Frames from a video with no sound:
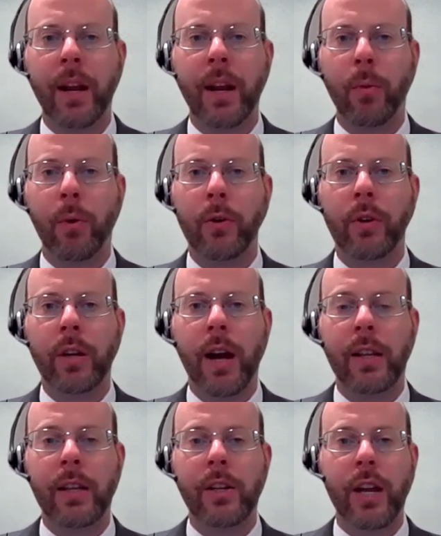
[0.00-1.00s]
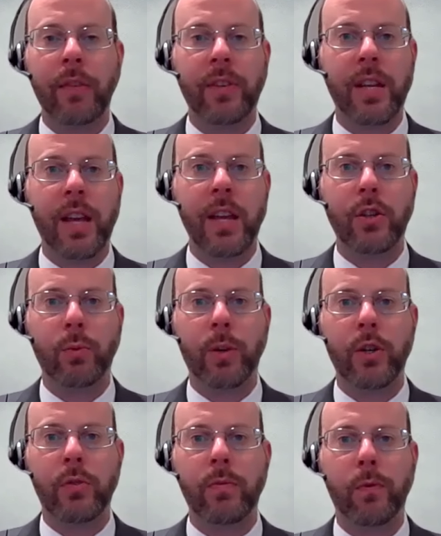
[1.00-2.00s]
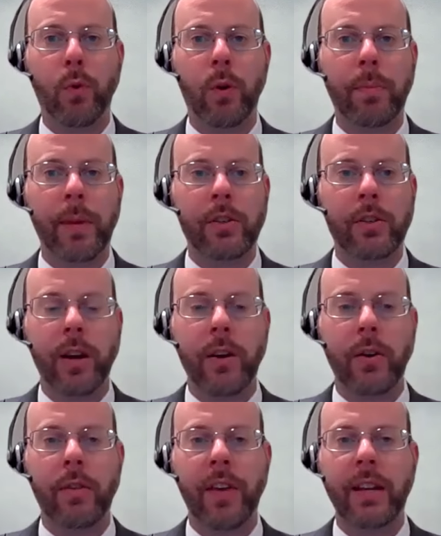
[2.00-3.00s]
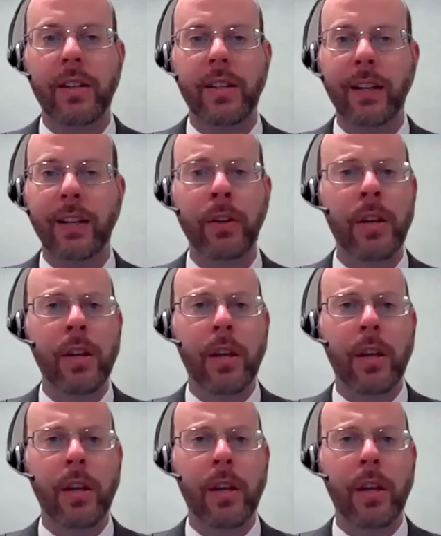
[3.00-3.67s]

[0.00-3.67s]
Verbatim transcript: and I want to acknowledge FTA's Region 4 Administrator Yvette Taylor